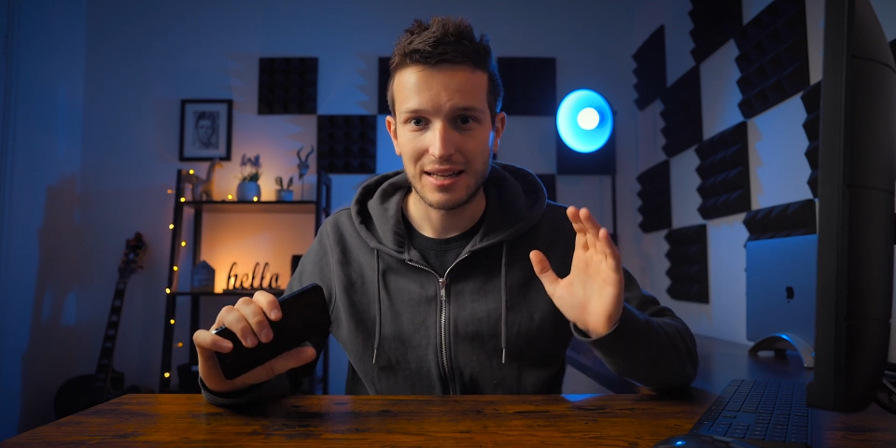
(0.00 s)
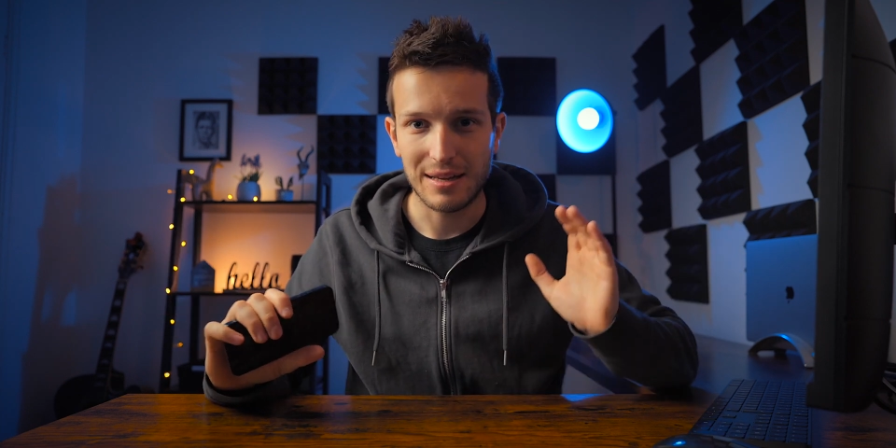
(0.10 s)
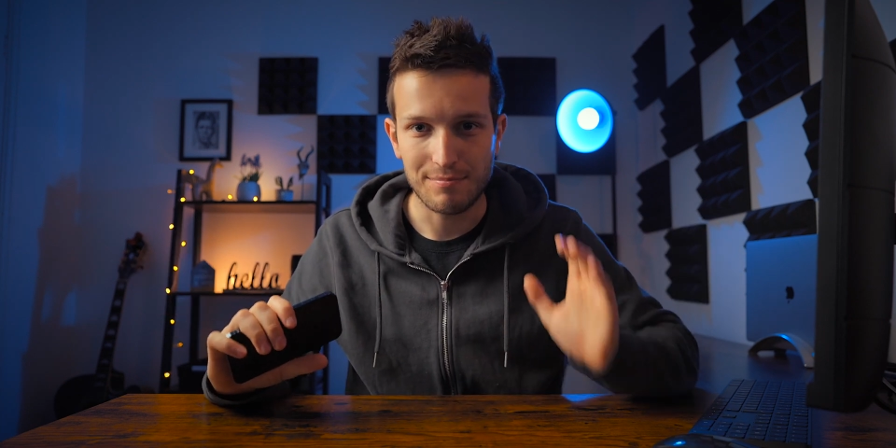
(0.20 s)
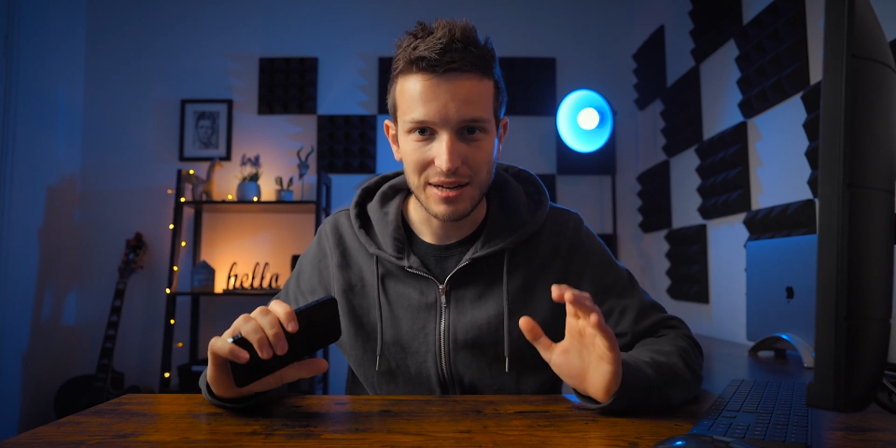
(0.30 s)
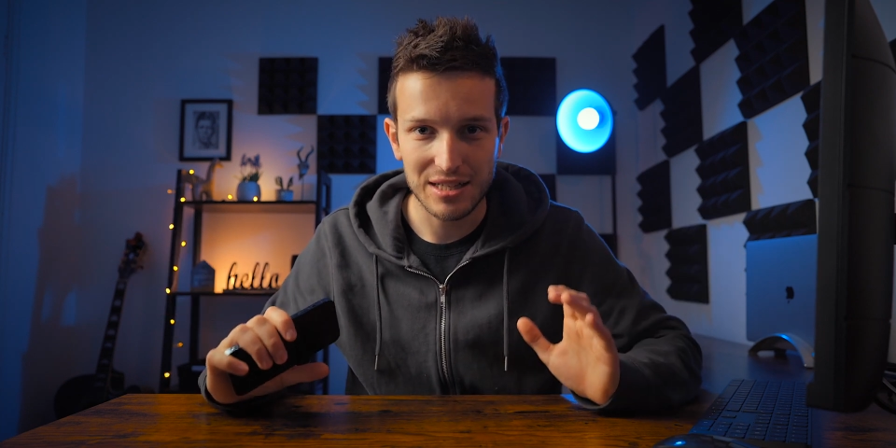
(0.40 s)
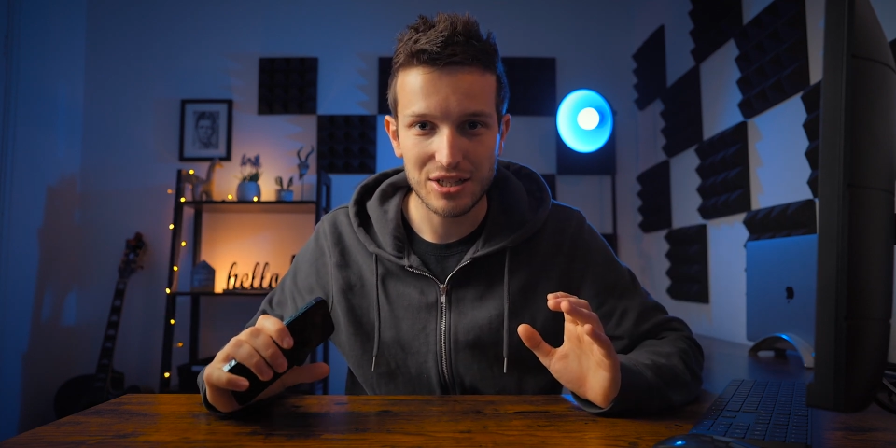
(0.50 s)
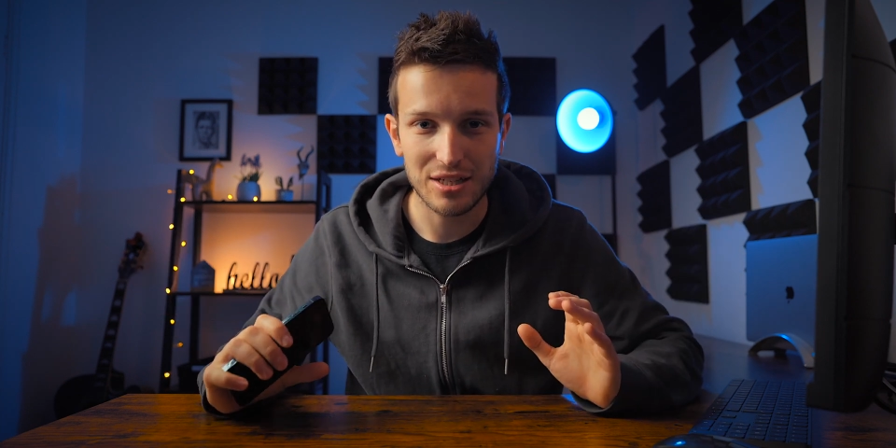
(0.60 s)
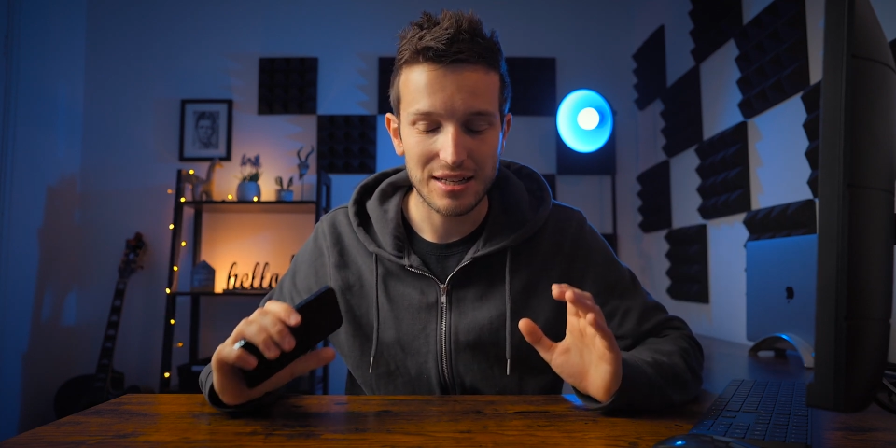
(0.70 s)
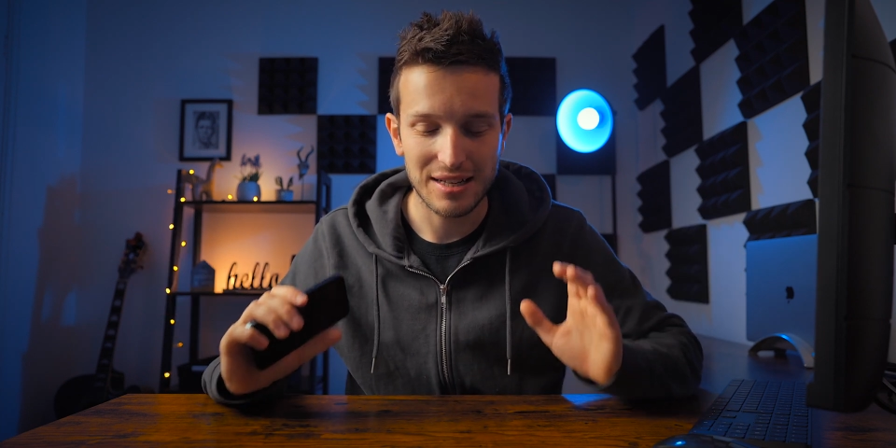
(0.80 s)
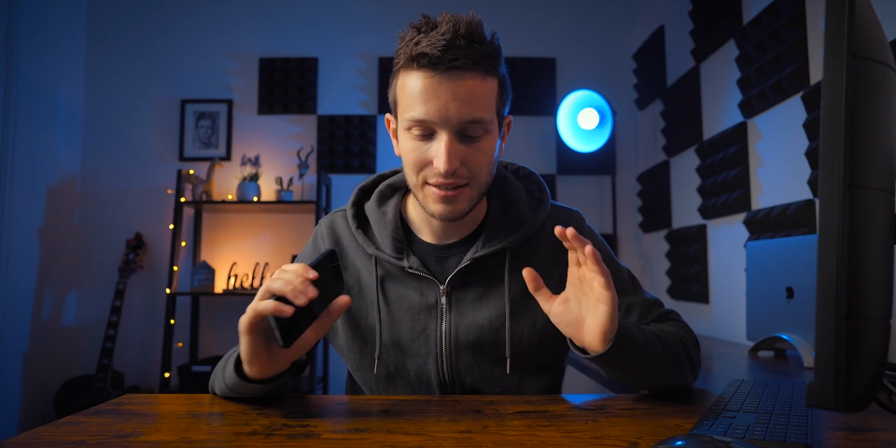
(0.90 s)

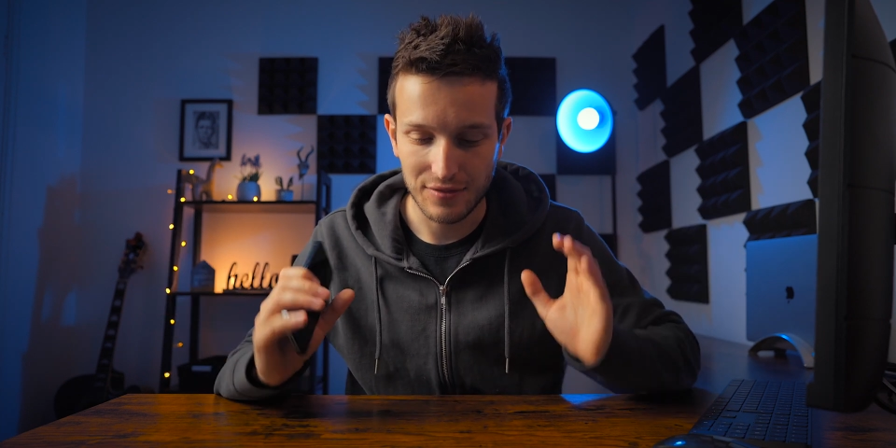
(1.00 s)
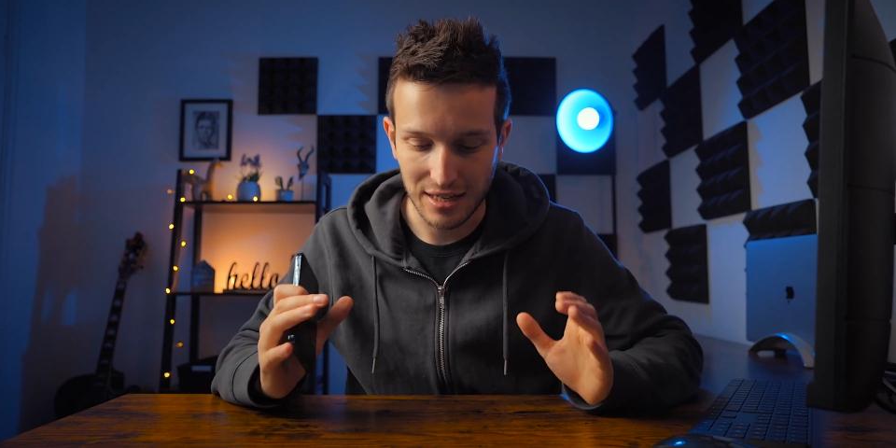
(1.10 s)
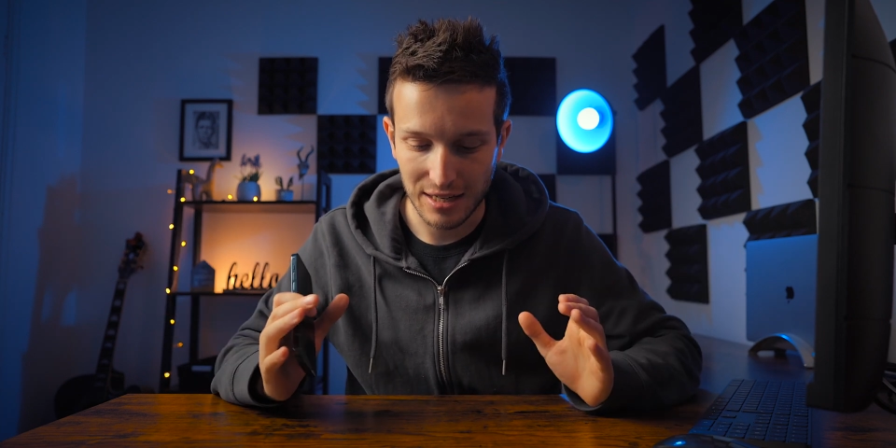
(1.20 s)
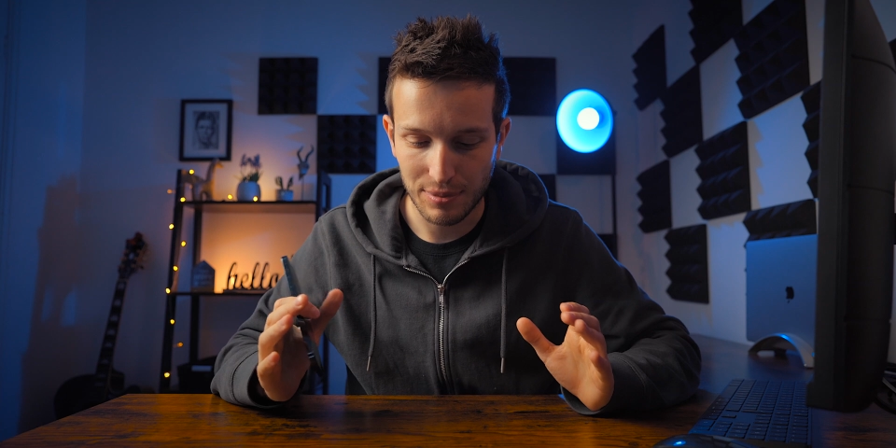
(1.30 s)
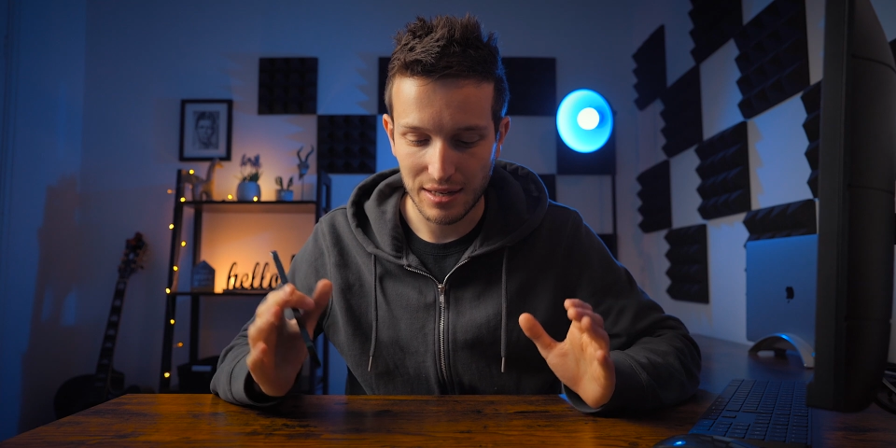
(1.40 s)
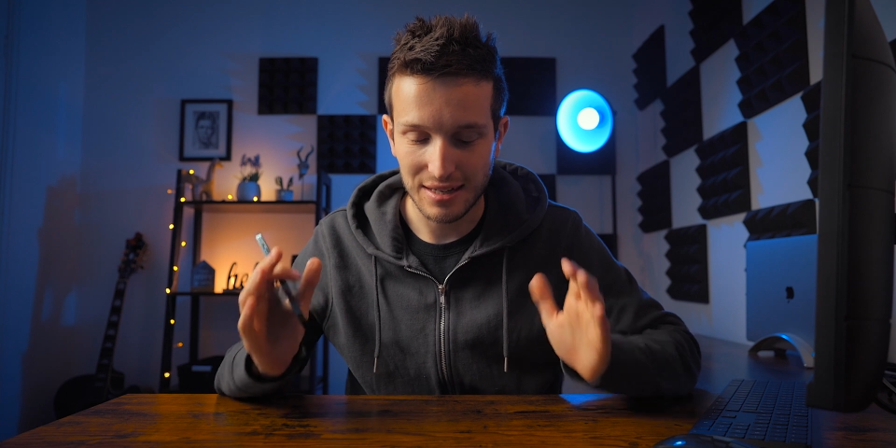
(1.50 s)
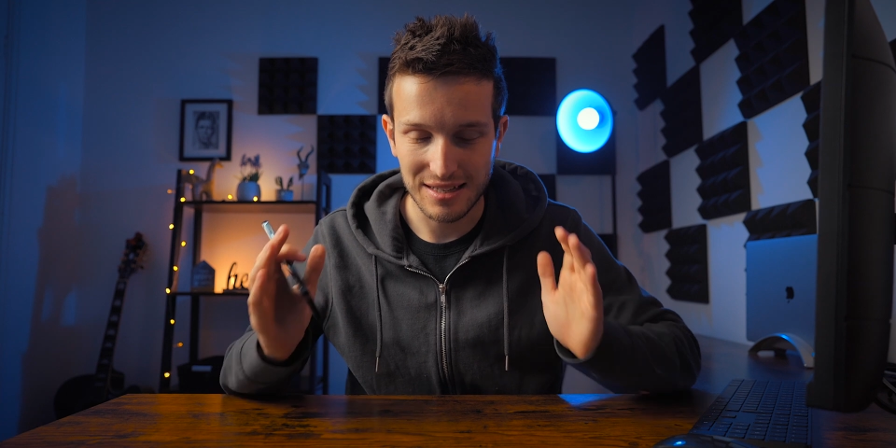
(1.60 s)
Imagine if an iPad